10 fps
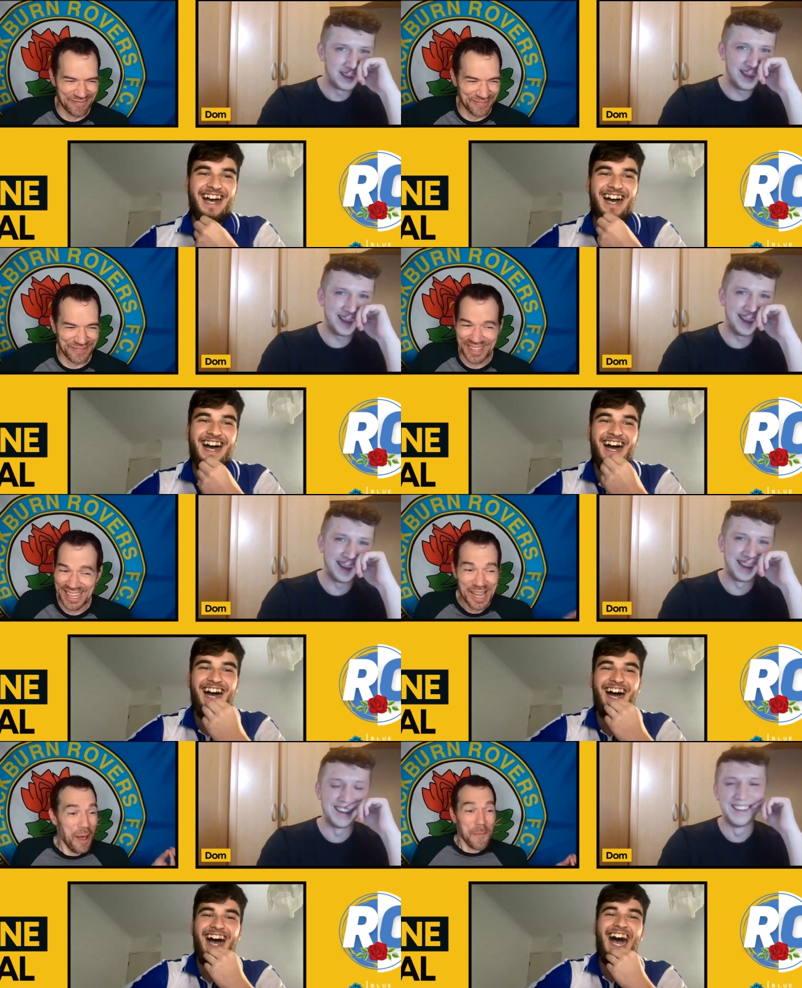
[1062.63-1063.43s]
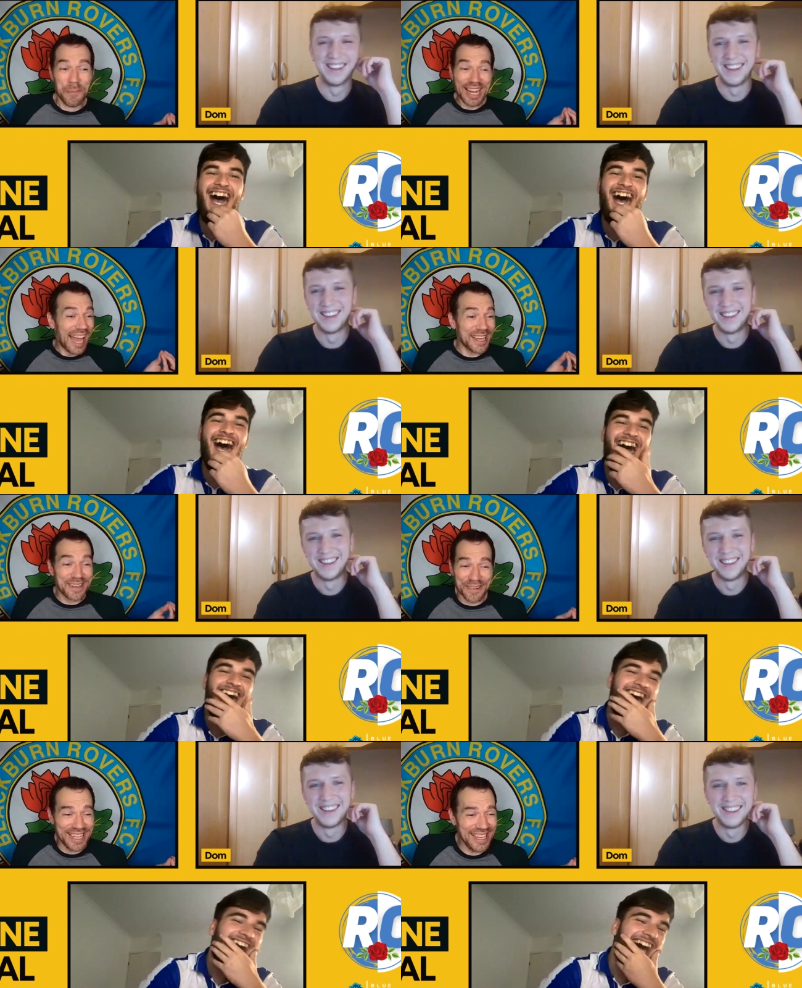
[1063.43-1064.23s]
Speaker 1: but I
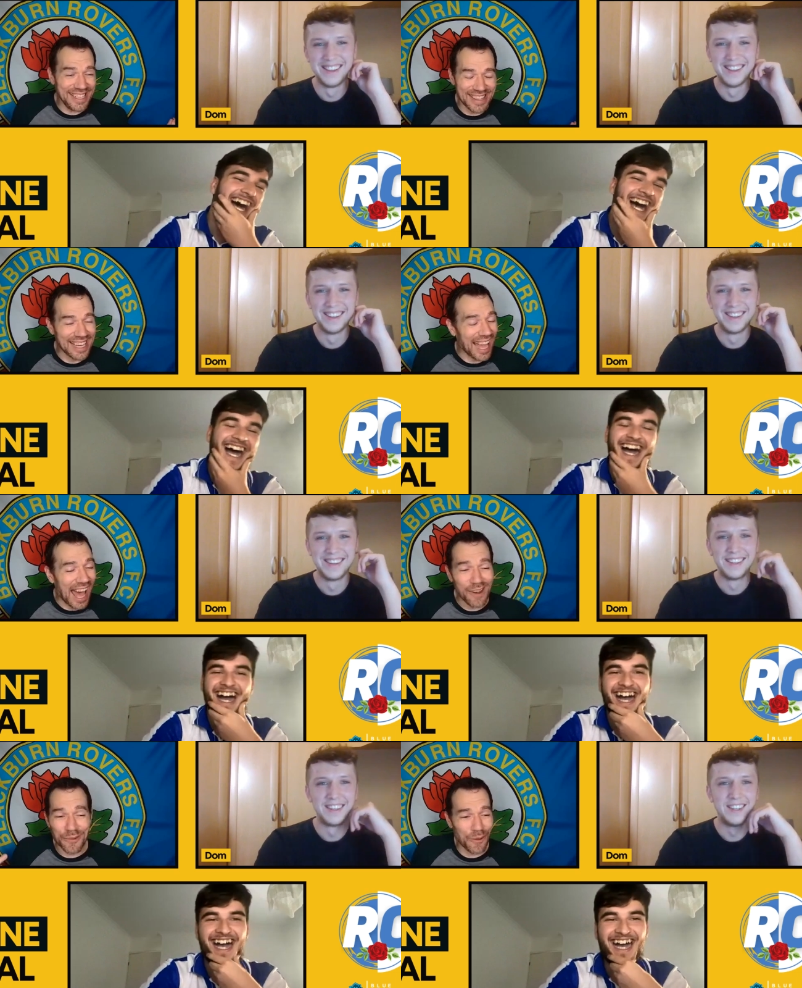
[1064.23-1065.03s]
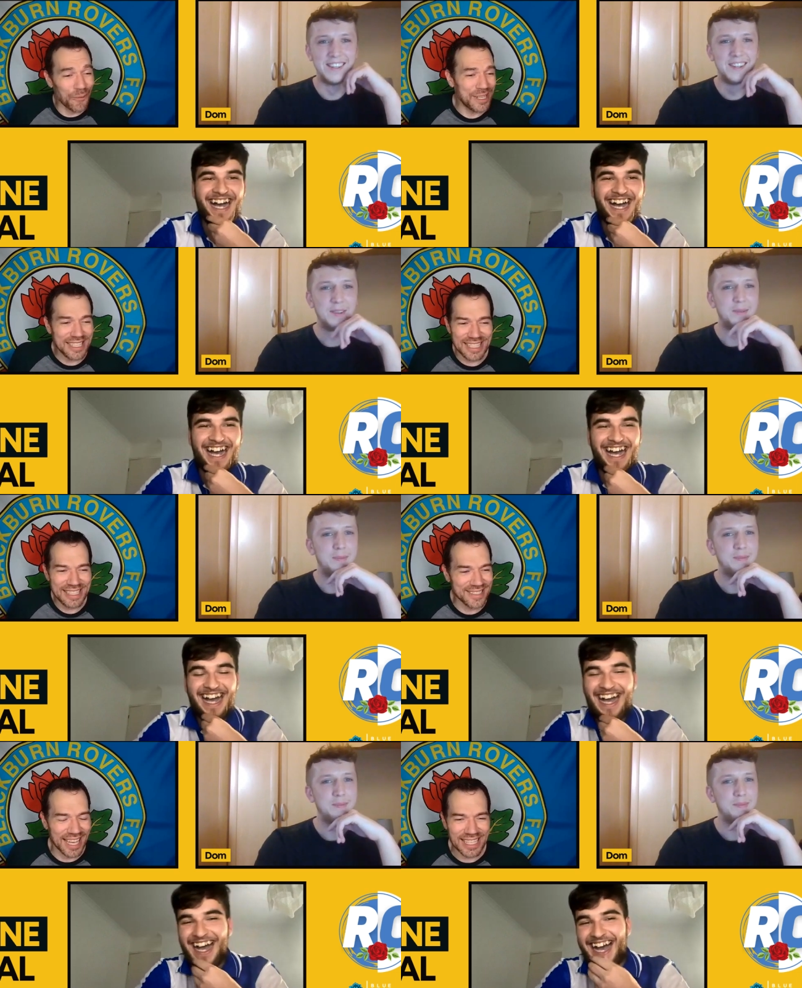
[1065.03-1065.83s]
agree. Like I don't know what it
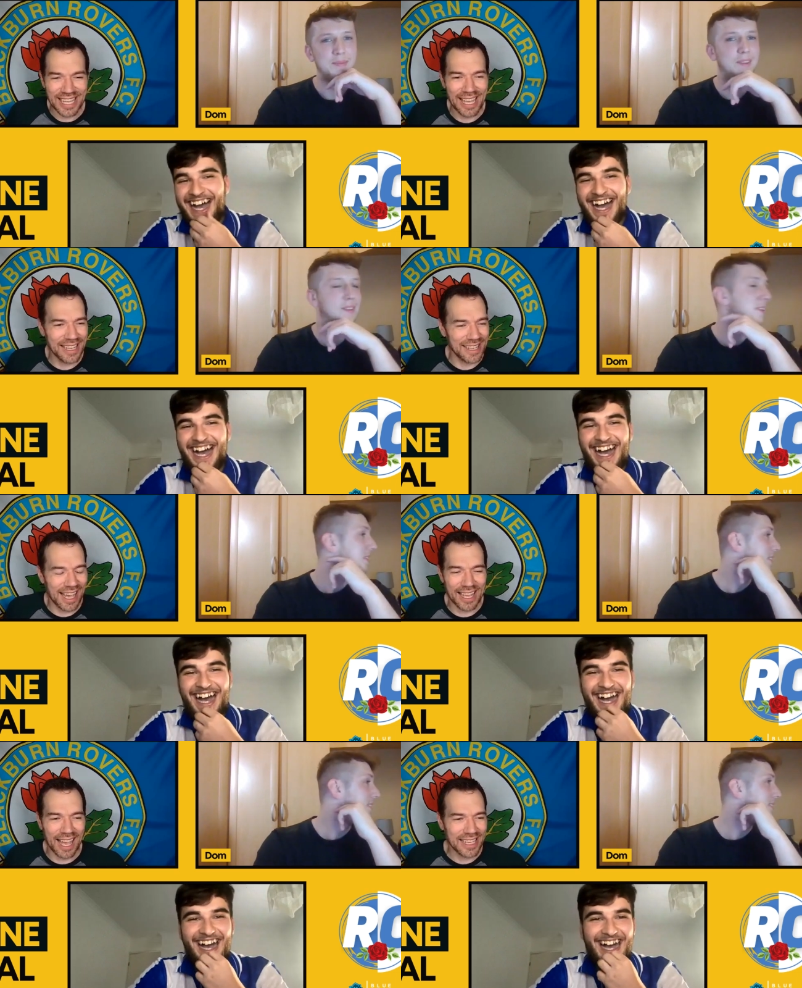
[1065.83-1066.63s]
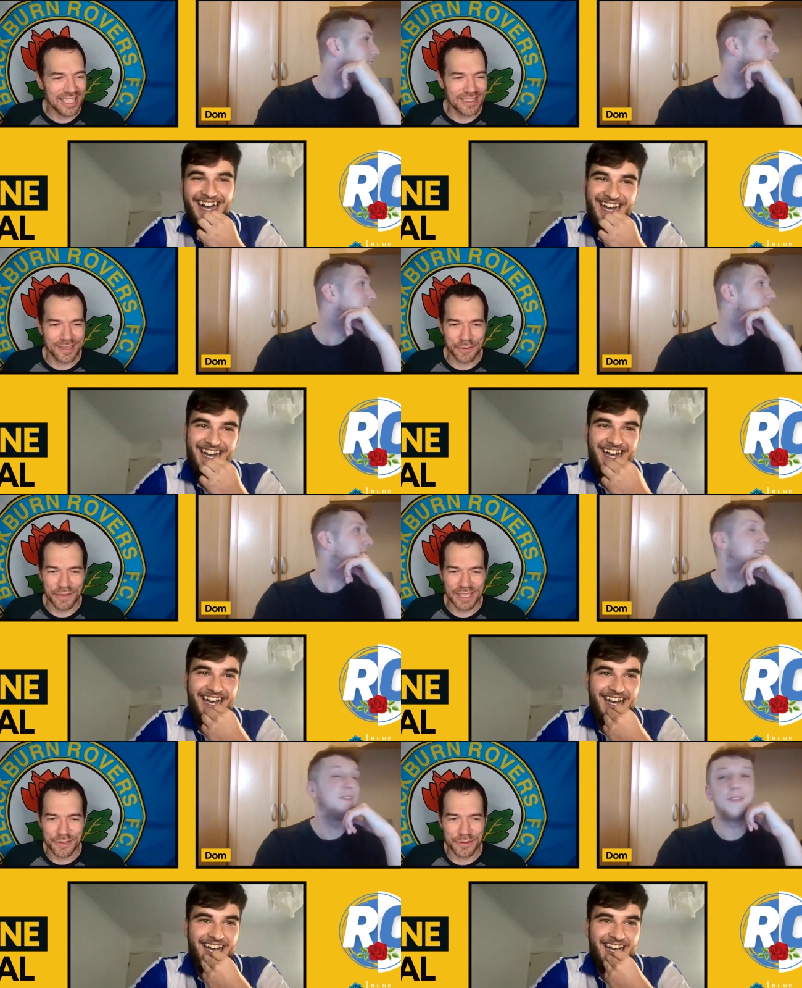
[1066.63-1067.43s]
is. I can't. I I get the
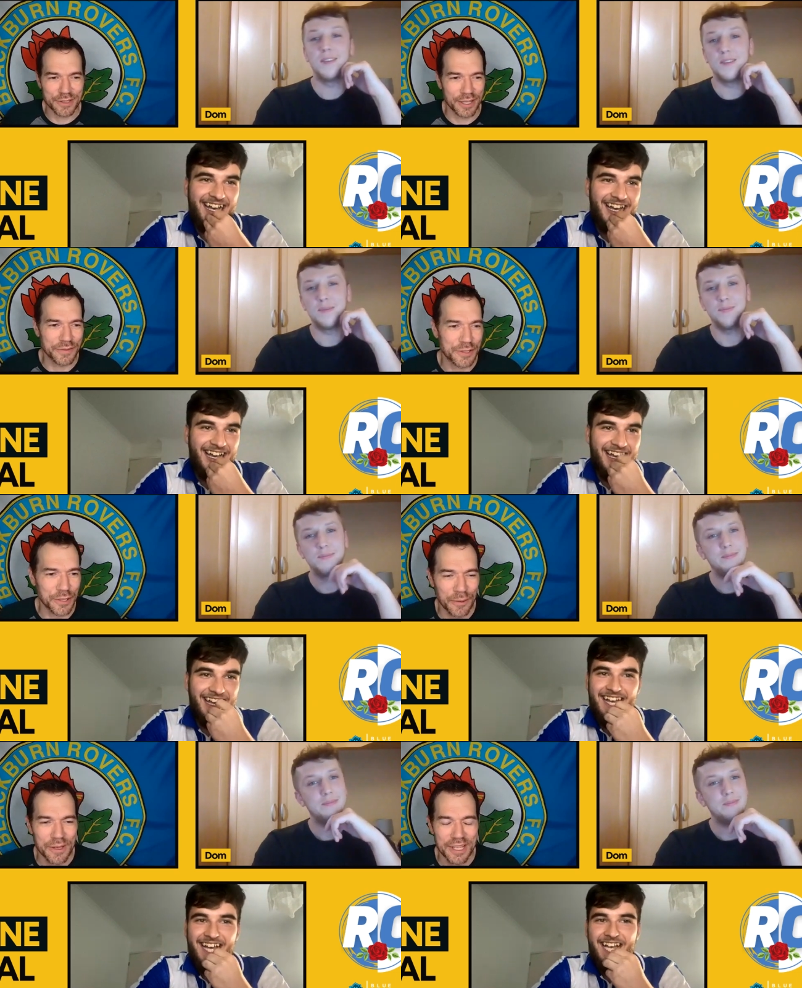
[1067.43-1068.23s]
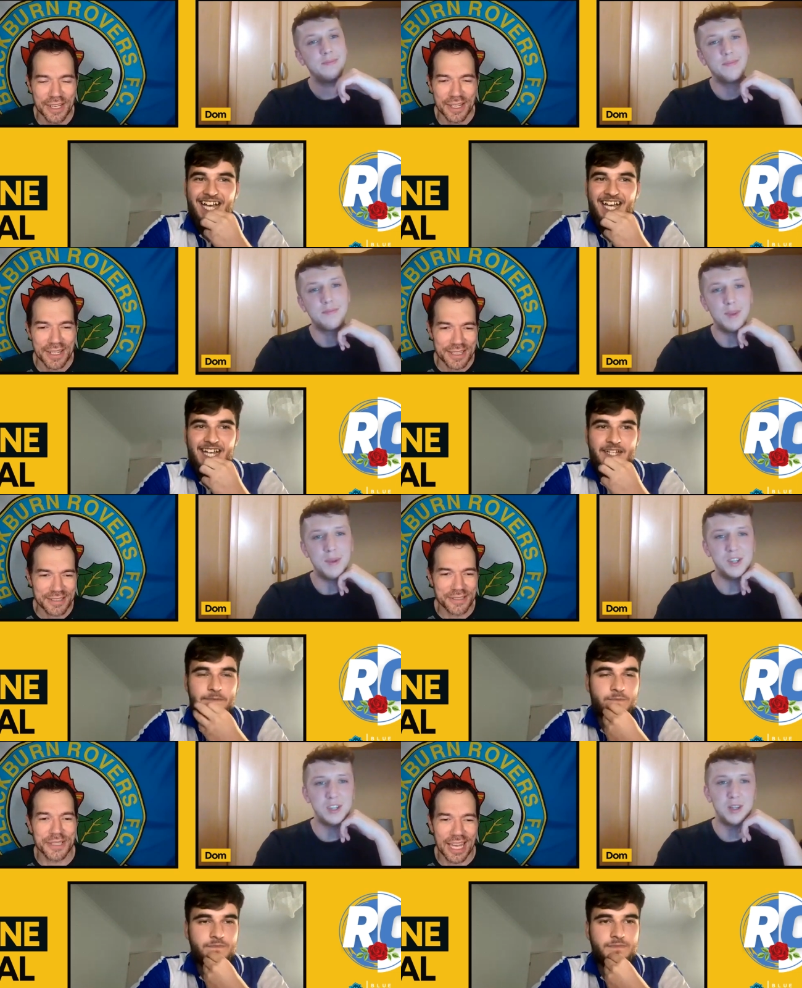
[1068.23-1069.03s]
defensive stuff. So
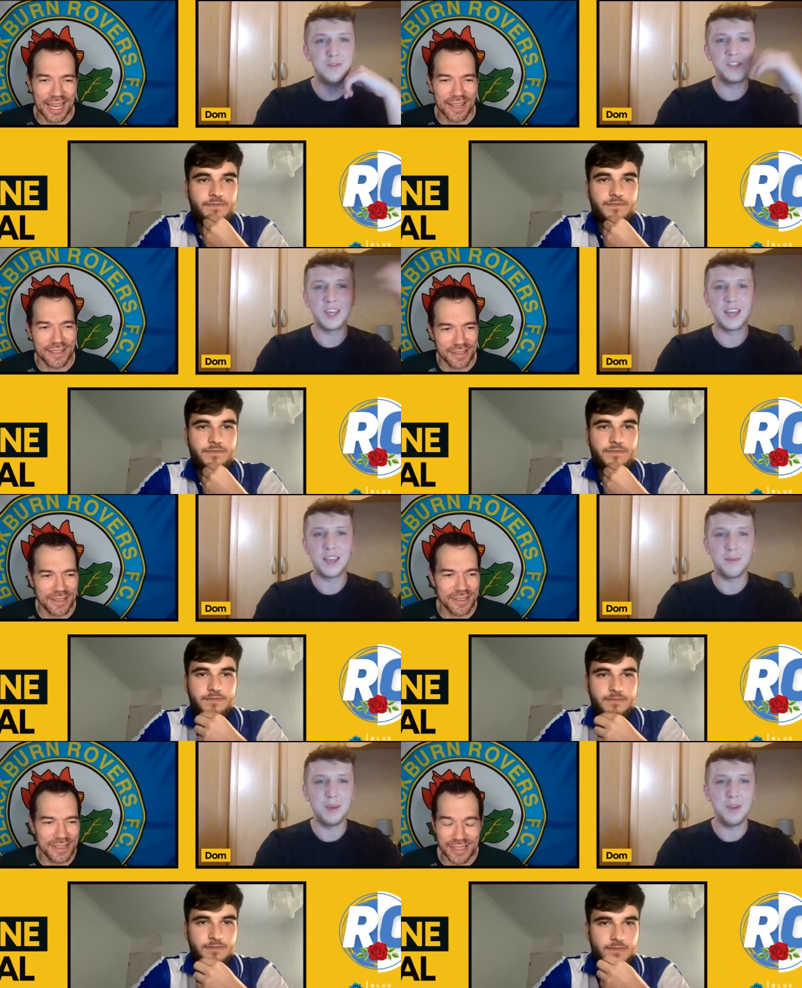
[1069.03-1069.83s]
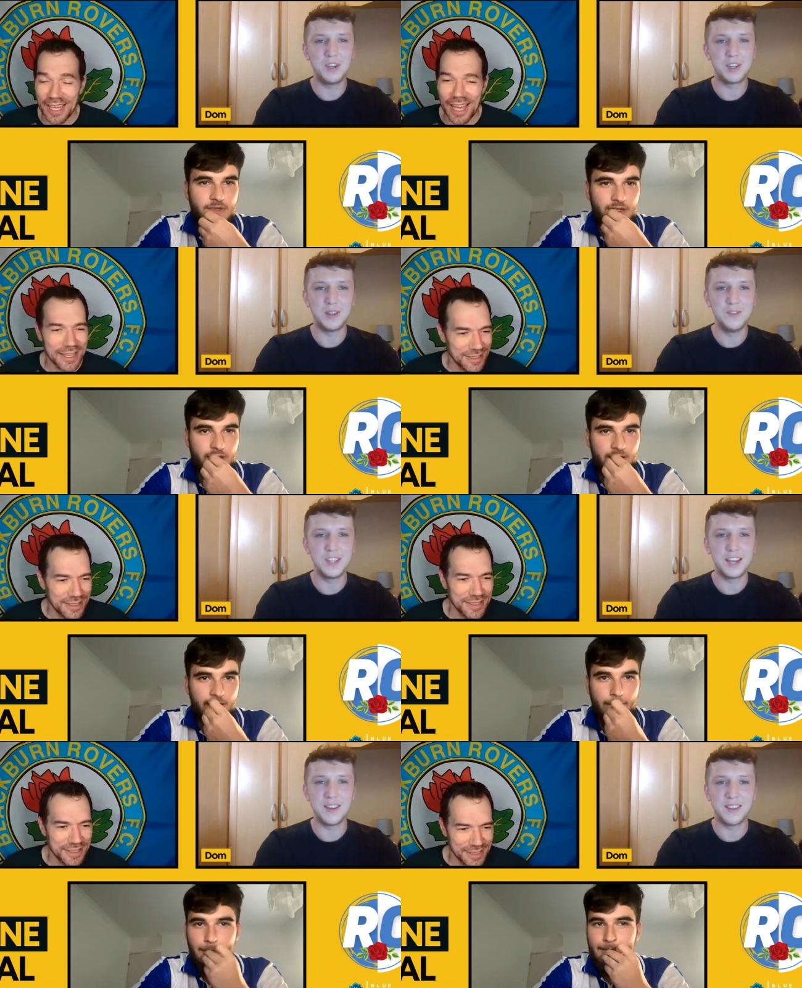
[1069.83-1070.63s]
maybe he so just yeah. loves it. Maybe he just
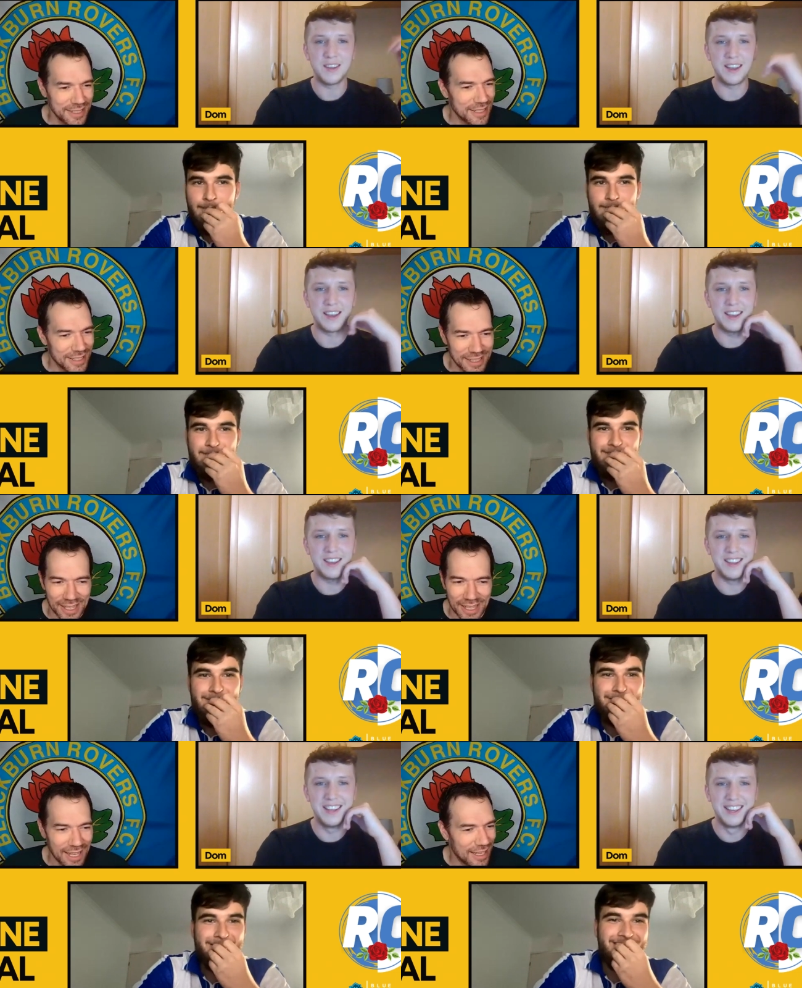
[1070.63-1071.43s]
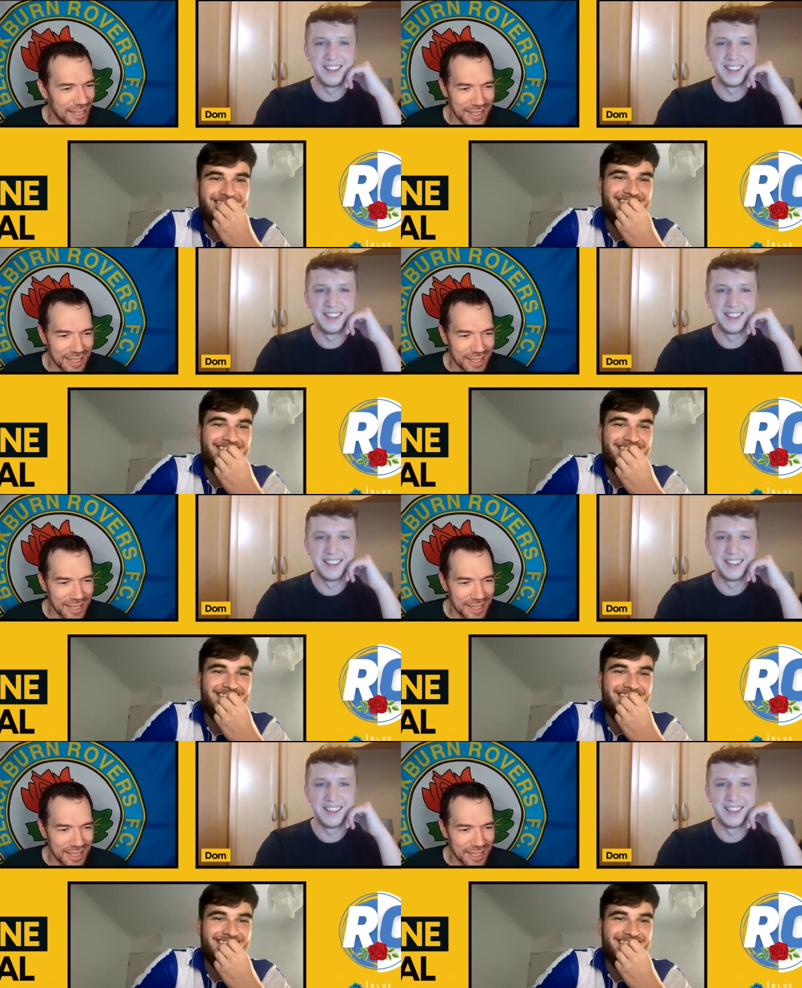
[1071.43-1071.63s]
loves it out there. Like.